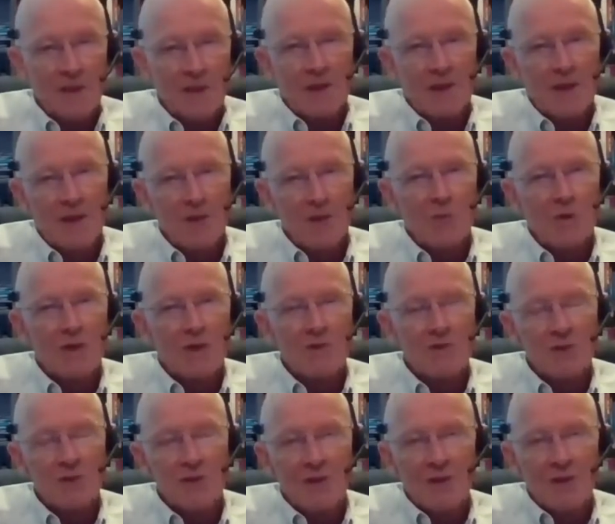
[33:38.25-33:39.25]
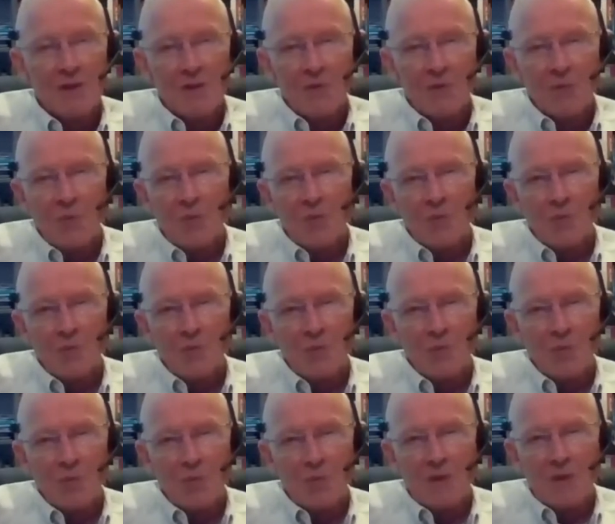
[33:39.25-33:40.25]
Anyways,
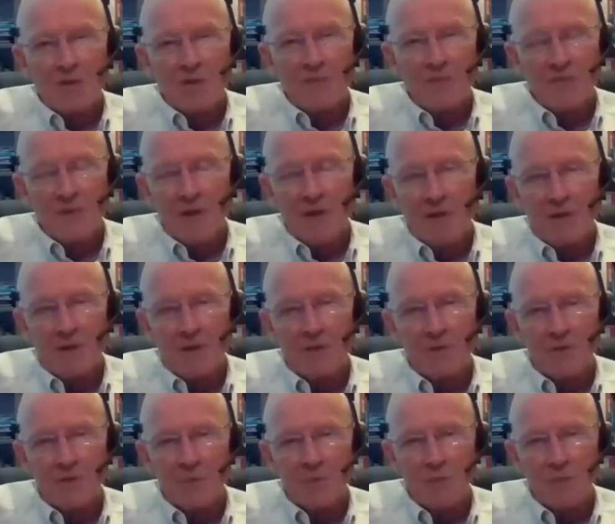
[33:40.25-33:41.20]
what I've found